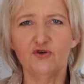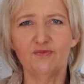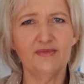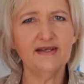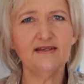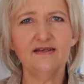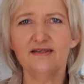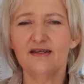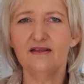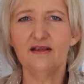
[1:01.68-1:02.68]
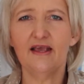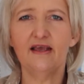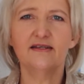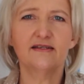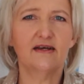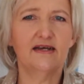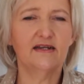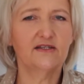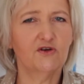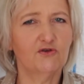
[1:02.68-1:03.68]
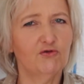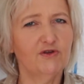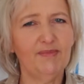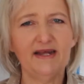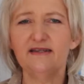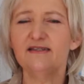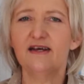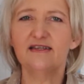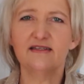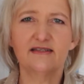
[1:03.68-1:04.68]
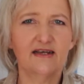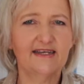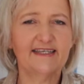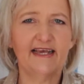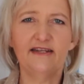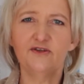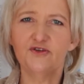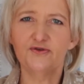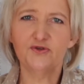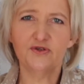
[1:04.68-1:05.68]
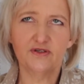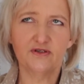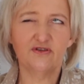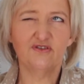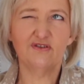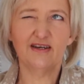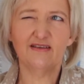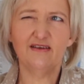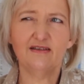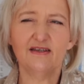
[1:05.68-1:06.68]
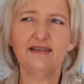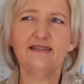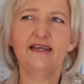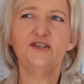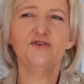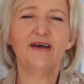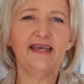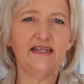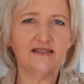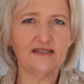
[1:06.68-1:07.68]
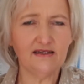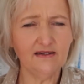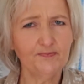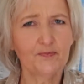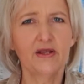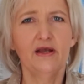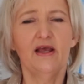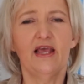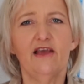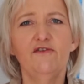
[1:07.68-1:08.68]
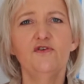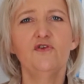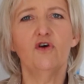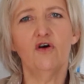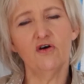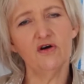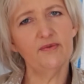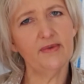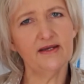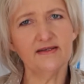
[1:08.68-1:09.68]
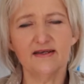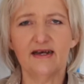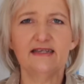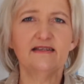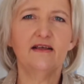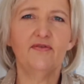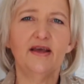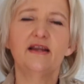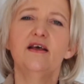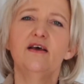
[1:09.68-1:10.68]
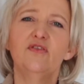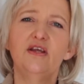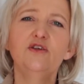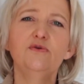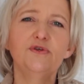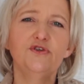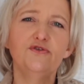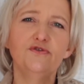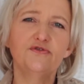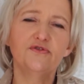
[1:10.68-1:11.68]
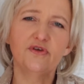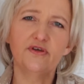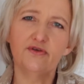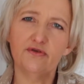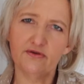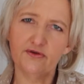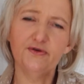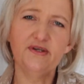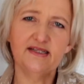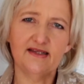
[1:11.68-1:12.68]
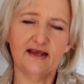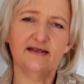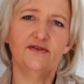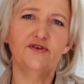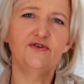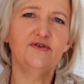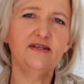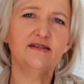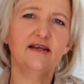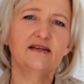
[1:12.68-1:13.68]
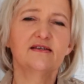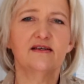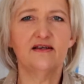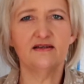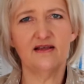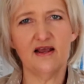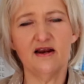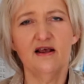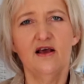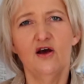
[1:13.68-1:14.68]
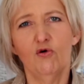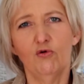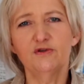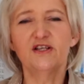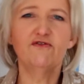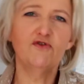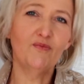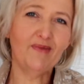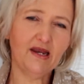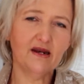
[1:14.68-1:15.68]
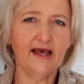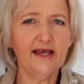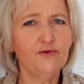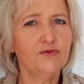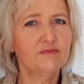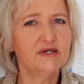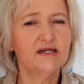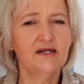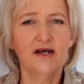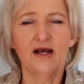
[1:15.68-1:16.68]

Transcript: your misses in there, so, and it's got all the pattern sizes, size 8 to I think size 8 to 18. If you are a bigger size than that, then you would use the unisex, and the unisex is then also for men and women.